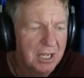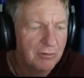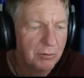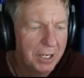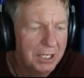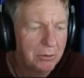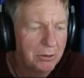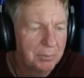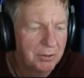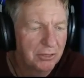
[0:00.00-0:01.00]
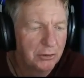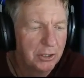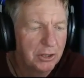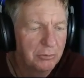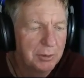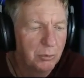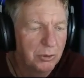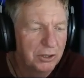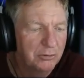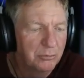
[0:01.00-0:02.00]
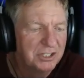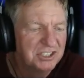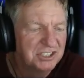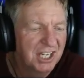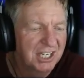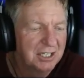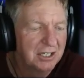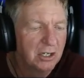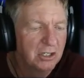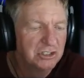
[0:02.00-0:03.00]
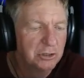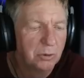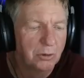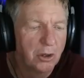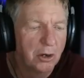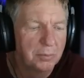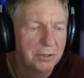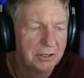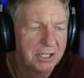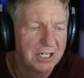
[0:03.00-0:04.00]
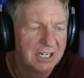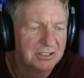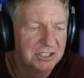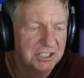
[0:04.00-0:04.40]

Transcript: from anywhere up at 33.3 second super long period energy,